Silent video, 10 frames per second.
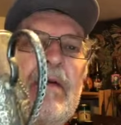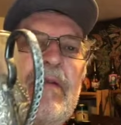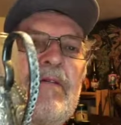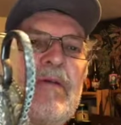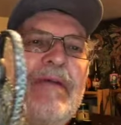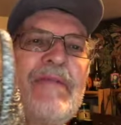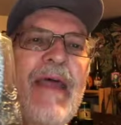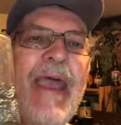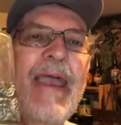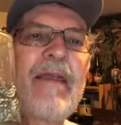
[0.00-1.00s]
even
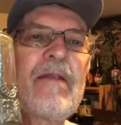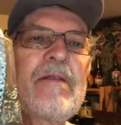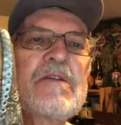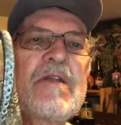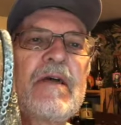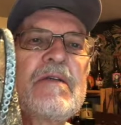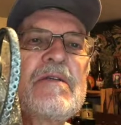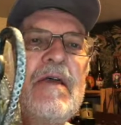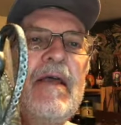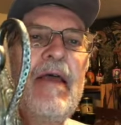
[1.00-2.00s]
the handle is
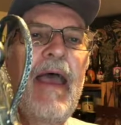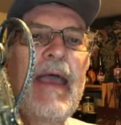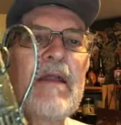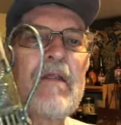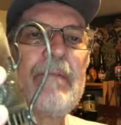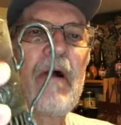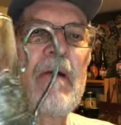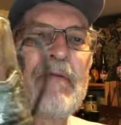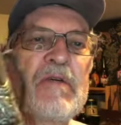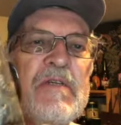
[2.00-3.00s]
nice. Hanging on the bar
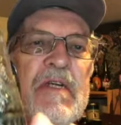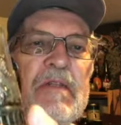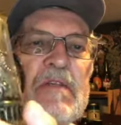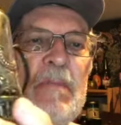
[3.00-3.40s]
ever since,